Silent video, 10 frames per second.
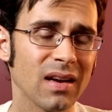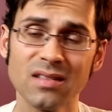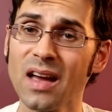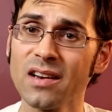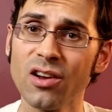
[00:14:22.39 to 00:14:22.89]

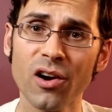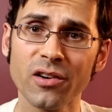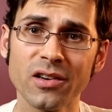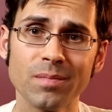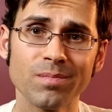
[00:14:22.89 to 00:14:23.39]
It's not
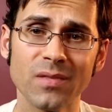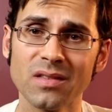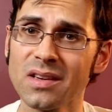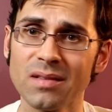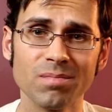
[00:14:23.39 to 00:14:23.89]
tart.
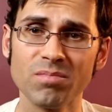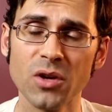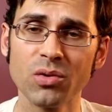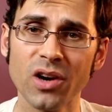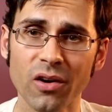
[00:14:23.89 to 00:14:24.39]
It's like
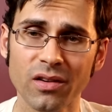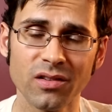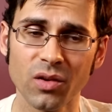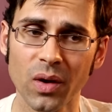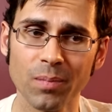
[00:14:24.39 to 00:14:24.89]
no
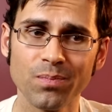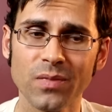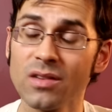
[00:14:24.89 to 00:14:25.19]
tartness to it.